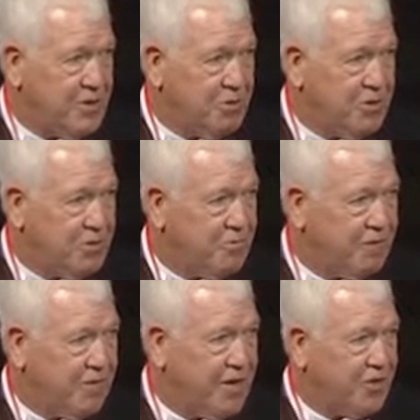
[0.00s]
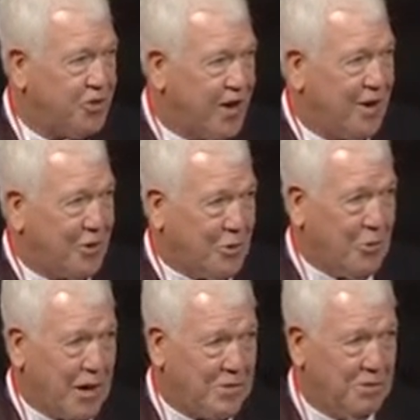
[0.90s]
You know, you're not sure how to
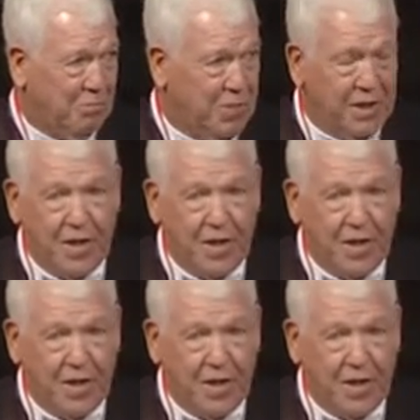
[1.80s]
correct them.